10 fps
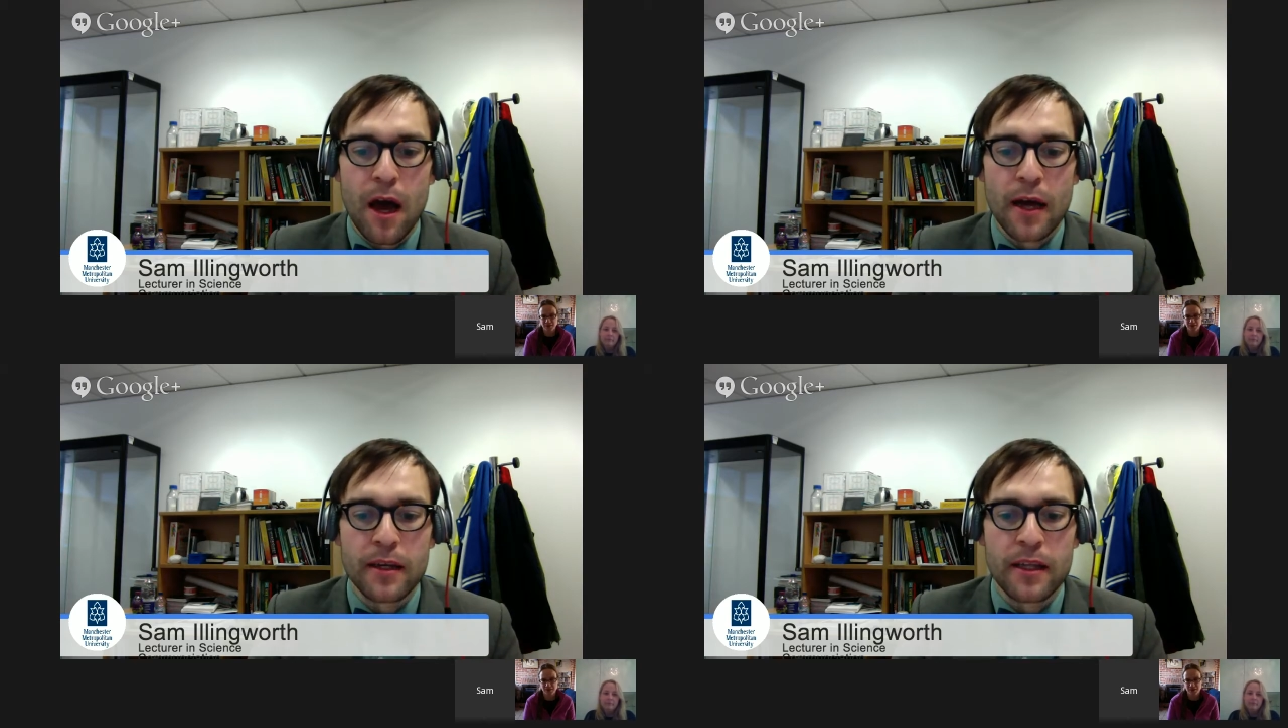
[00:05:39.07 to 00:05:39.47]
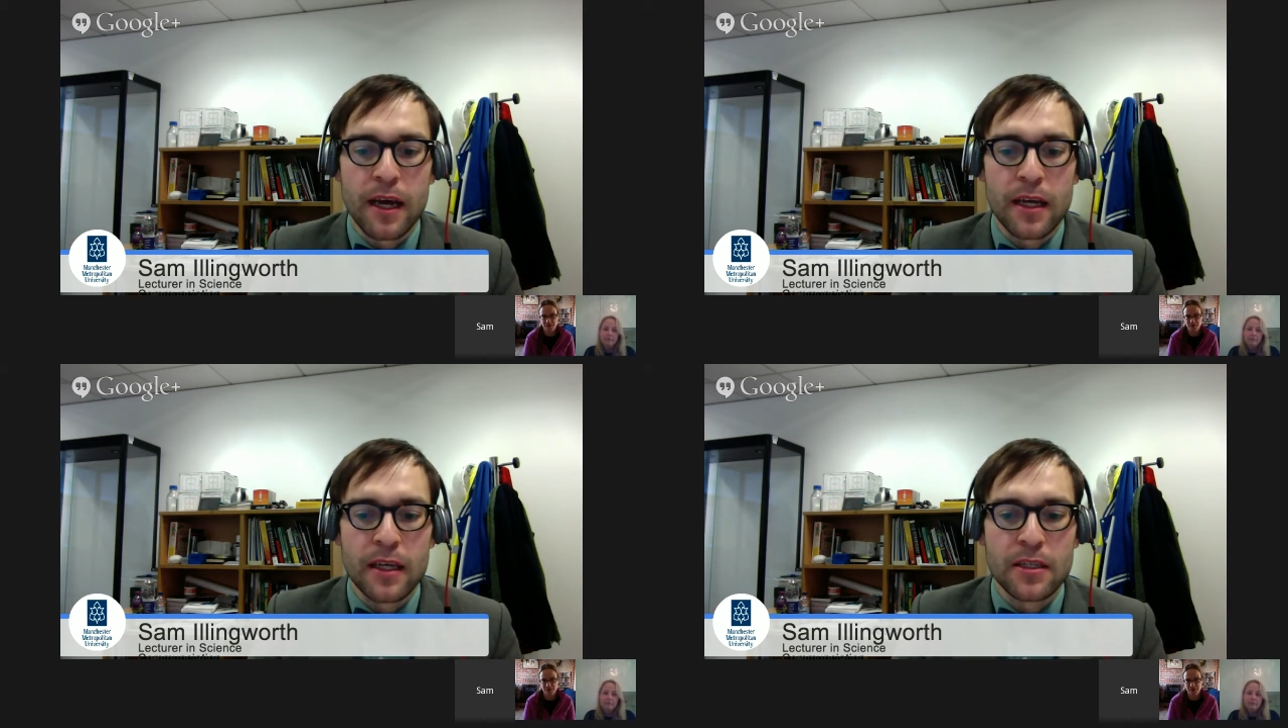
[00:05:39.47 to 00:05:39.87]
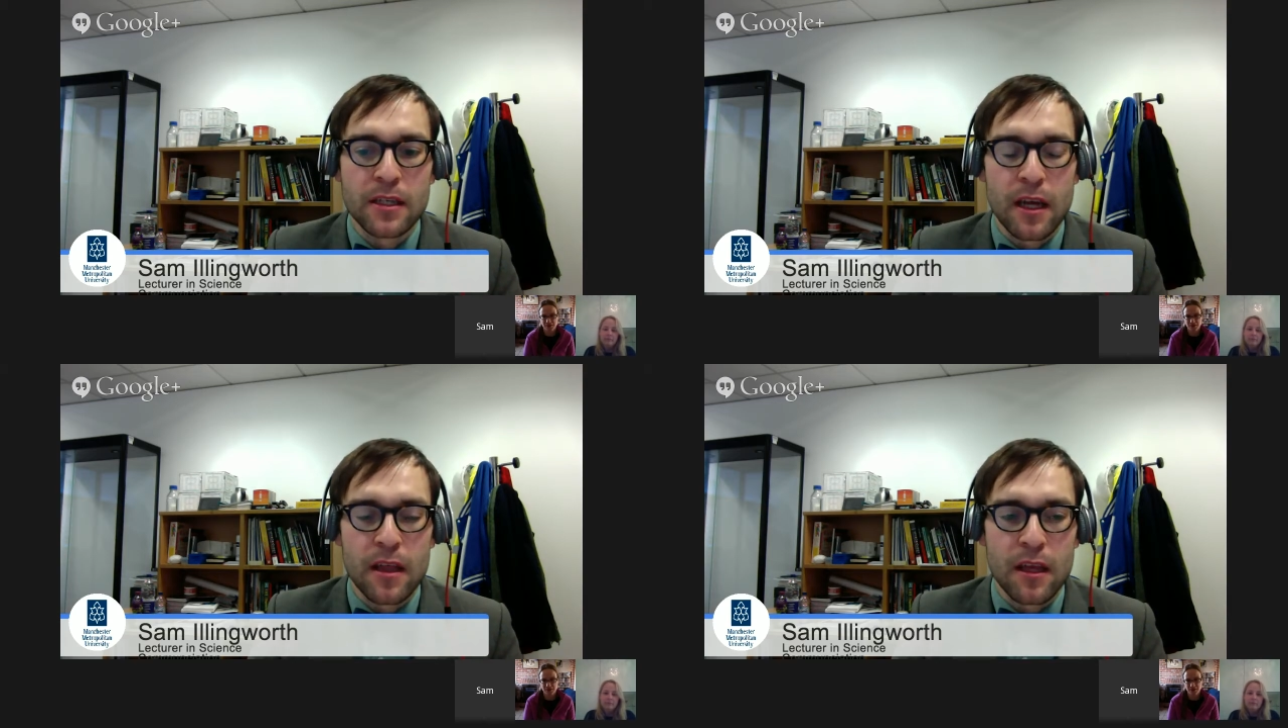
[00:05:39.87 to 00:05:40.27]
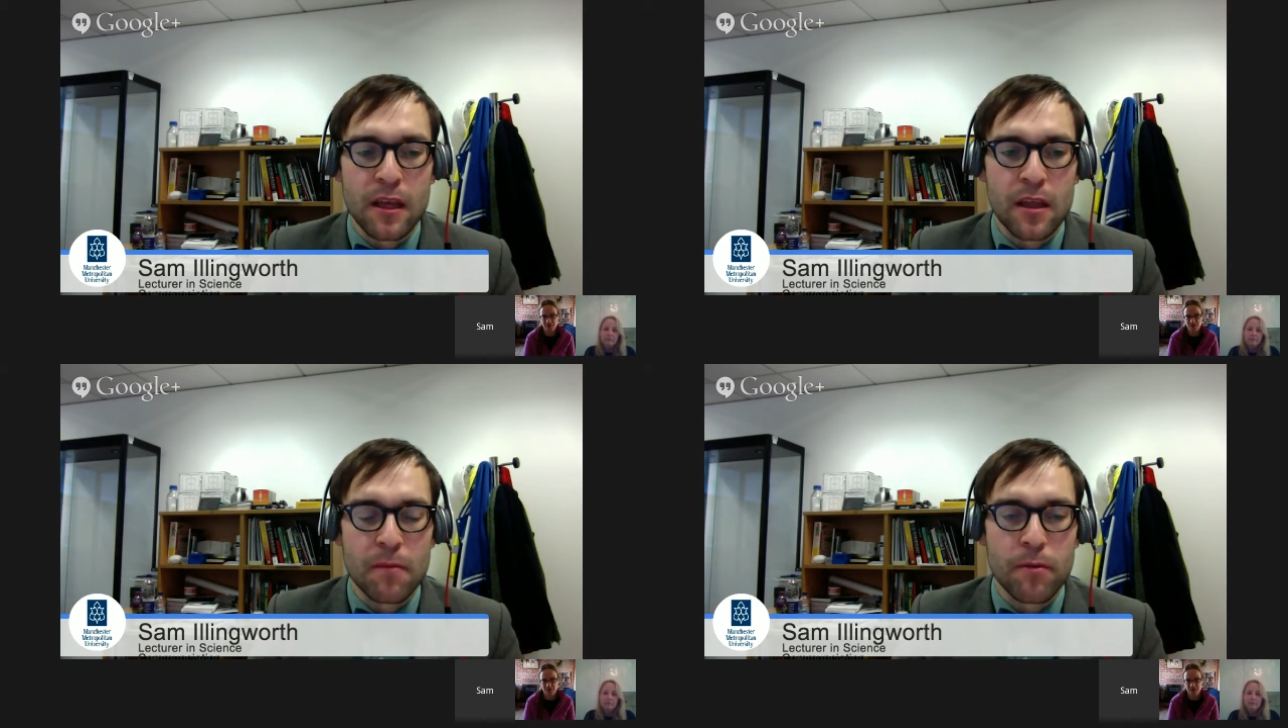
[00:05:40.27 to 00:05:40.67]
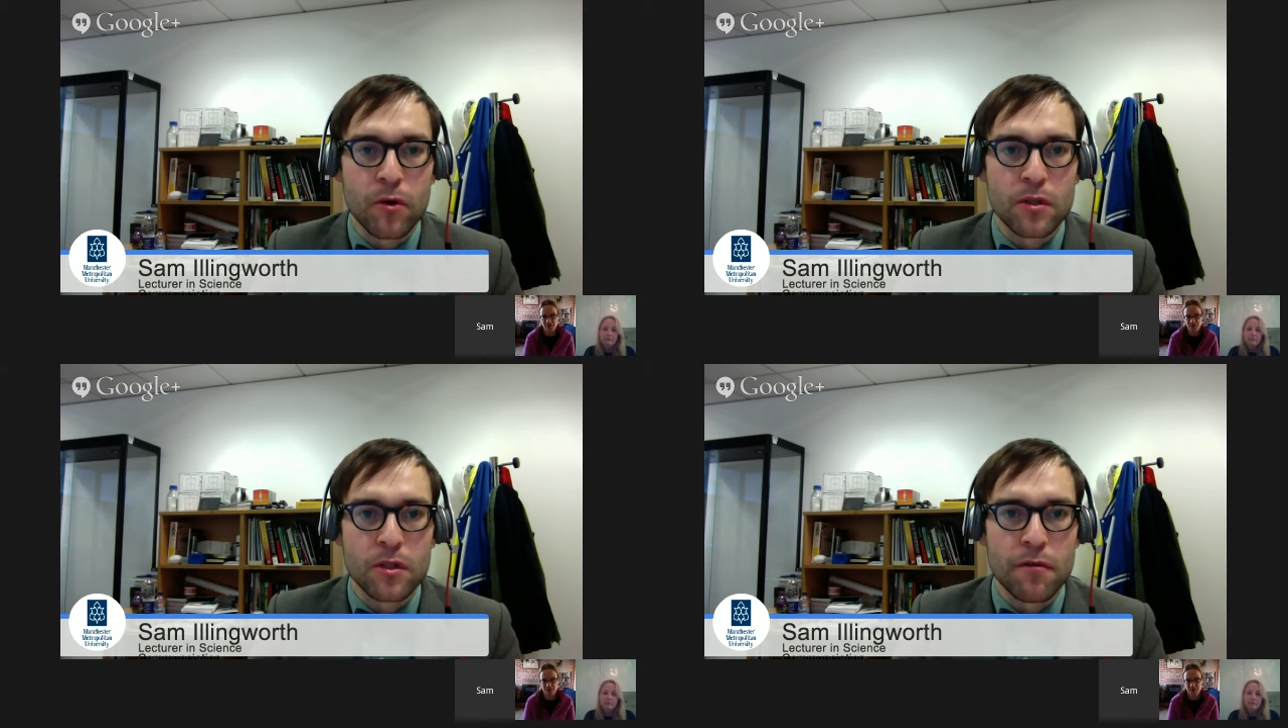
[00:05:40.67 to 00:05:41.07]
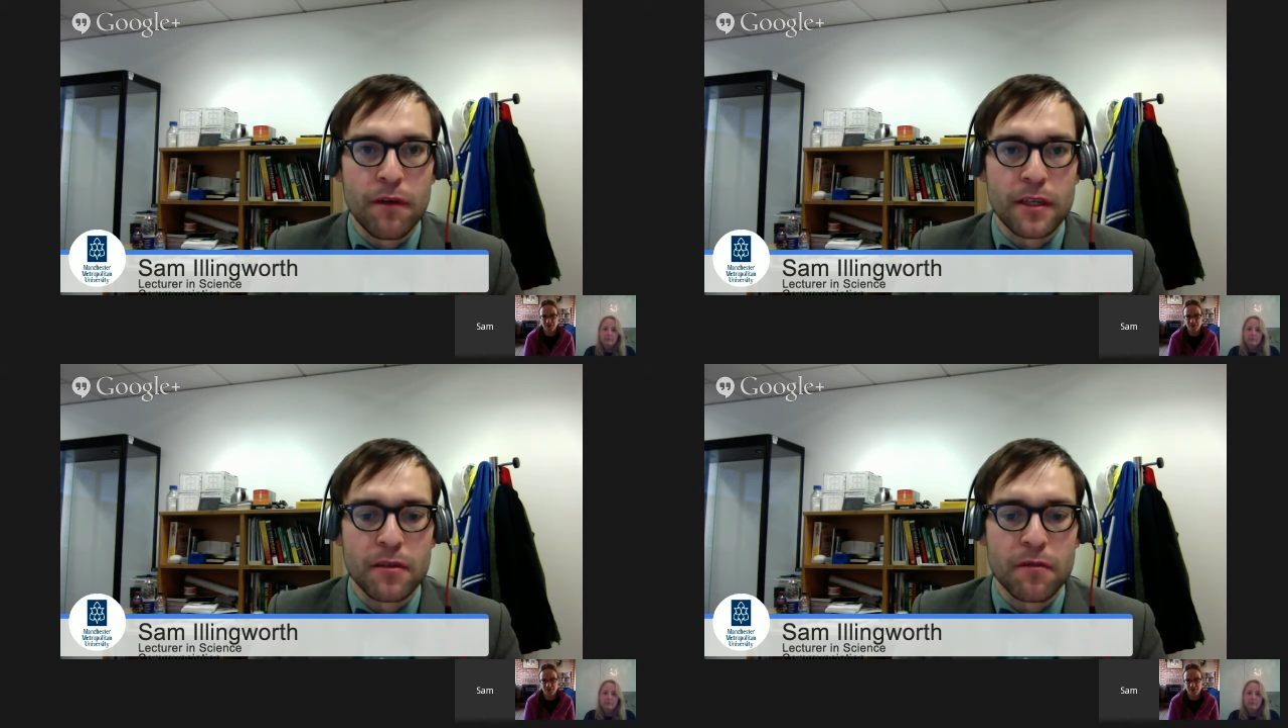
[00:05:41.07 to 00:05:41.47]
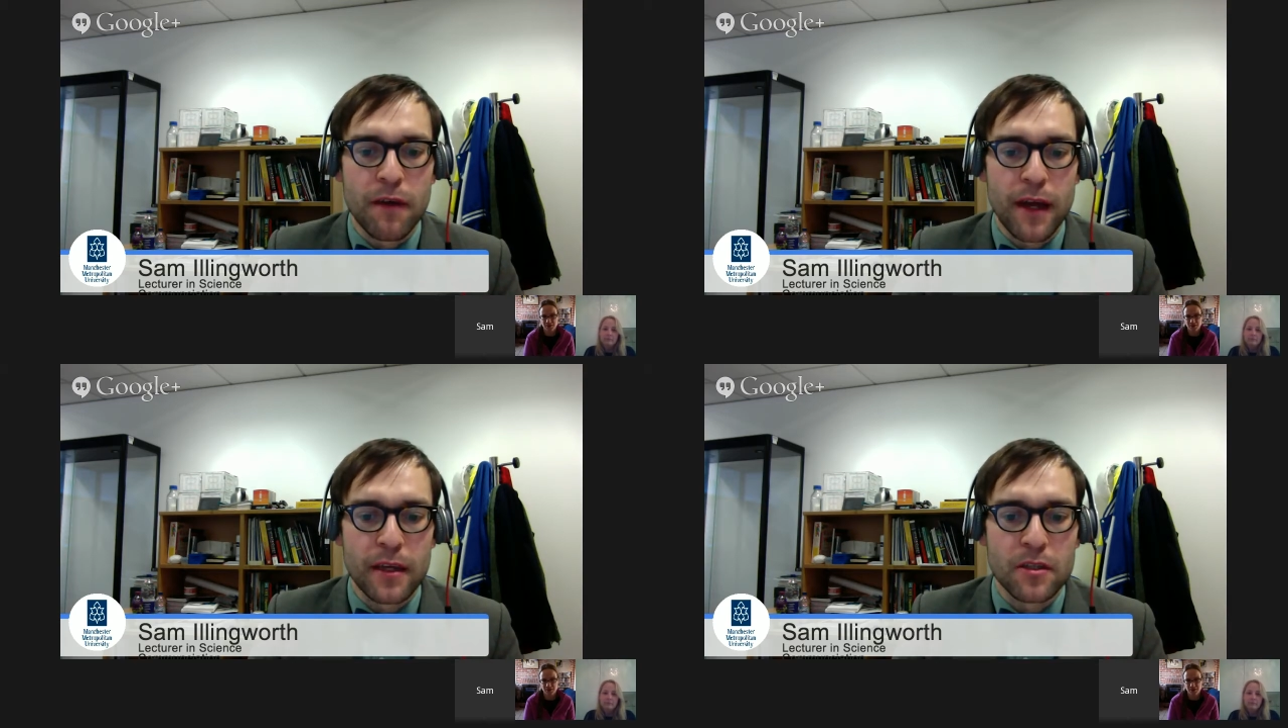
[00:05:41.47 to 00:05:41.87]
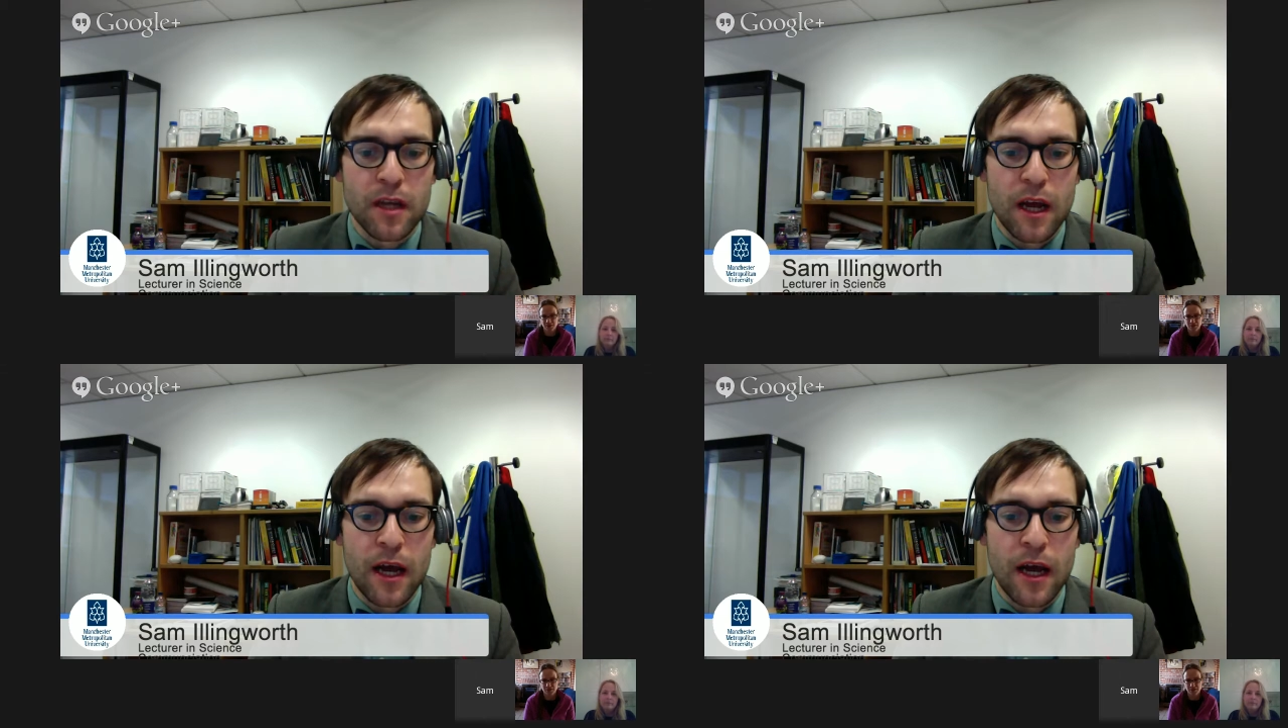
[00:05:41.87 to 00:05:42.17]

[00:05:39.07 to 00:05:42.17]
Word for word: and that is, I think, the importance of face to face.